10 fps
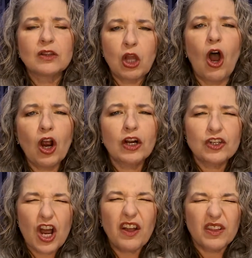and
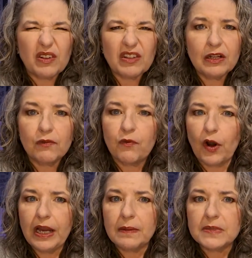large on their little
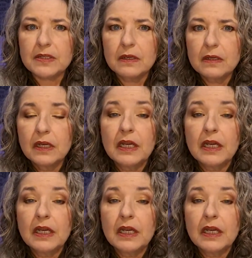frames.